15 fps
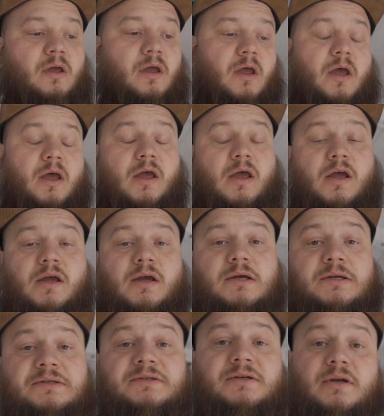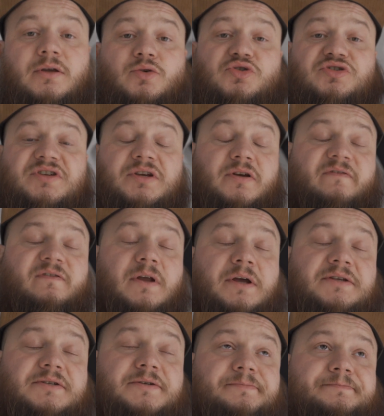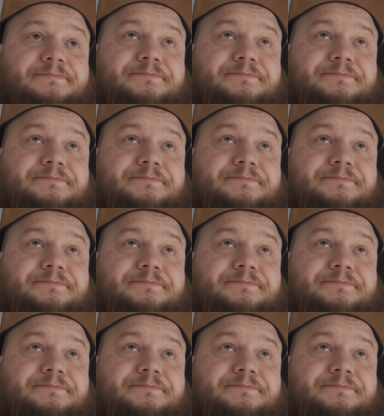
and I use Sikflex